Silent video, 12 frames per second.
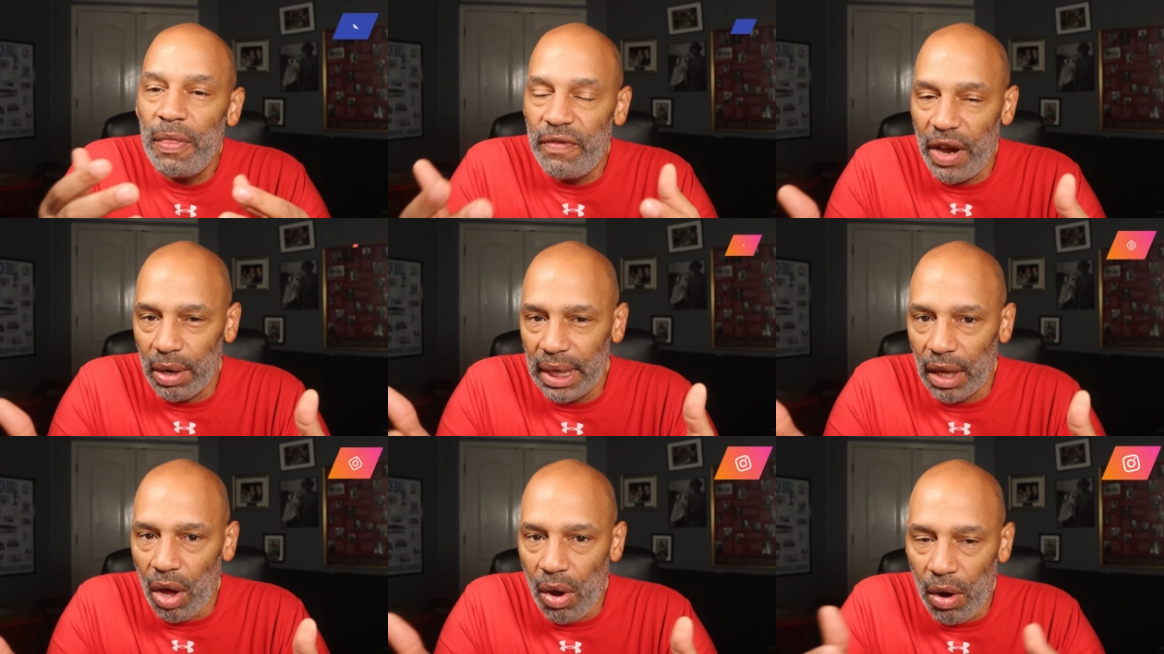very
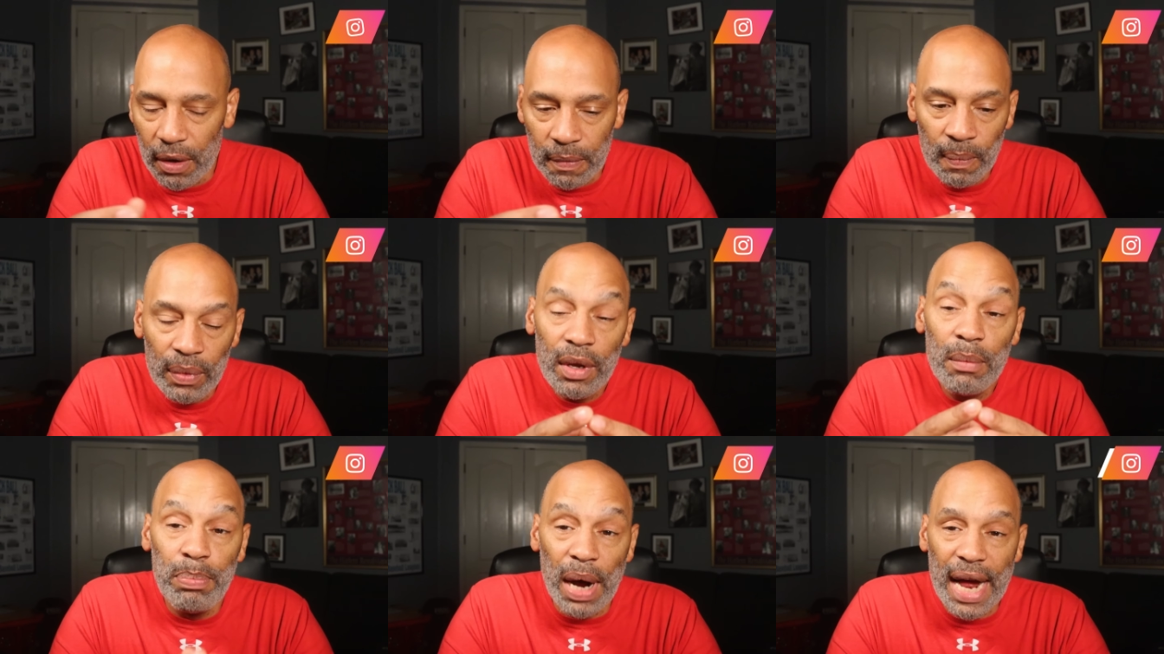long,
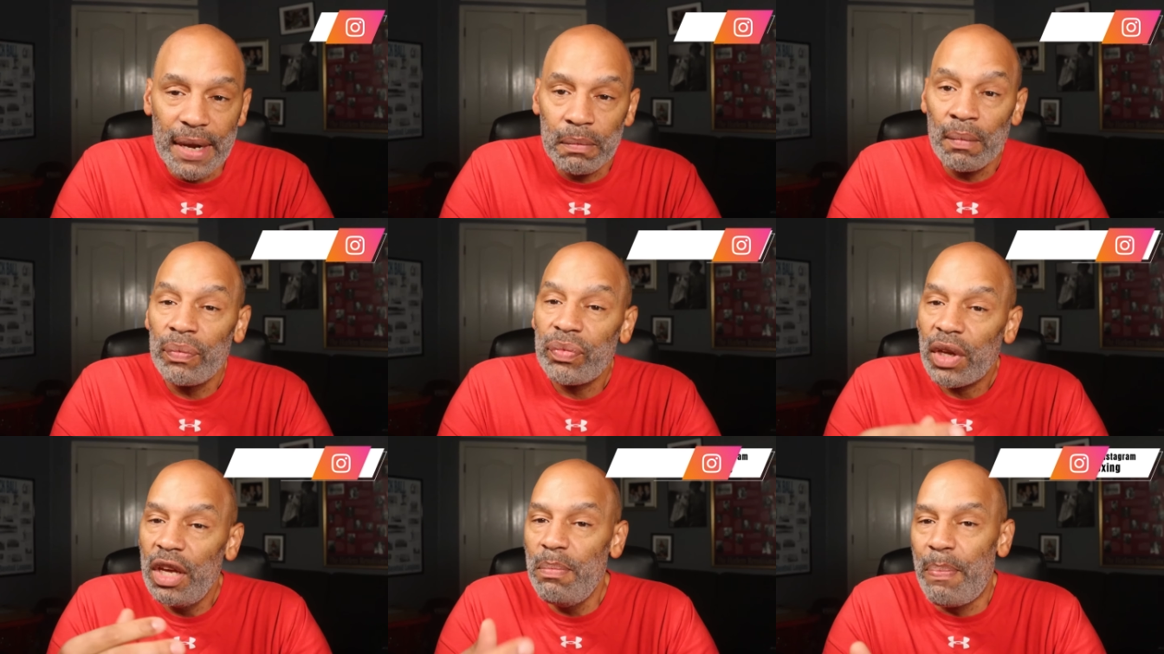
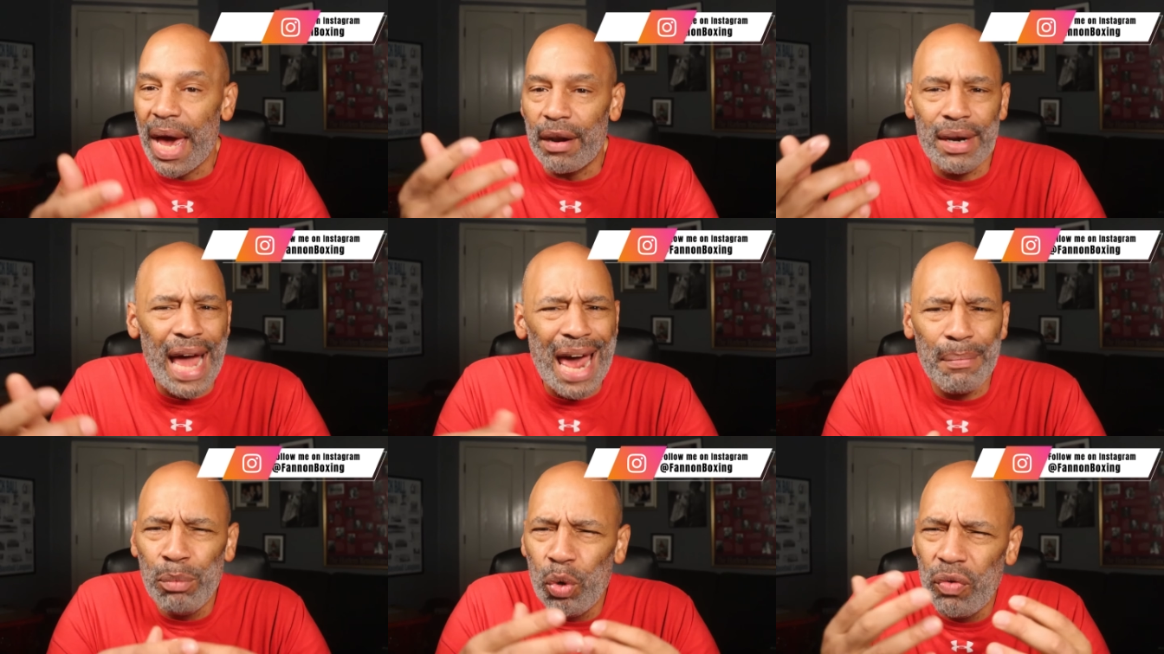but he better
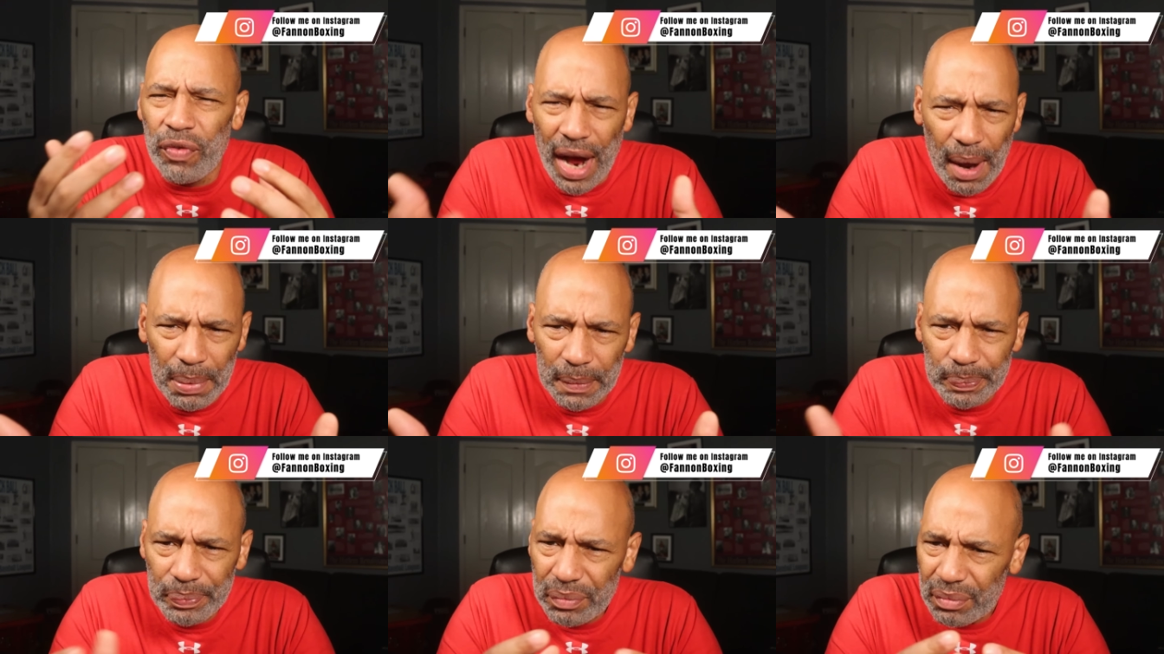not move up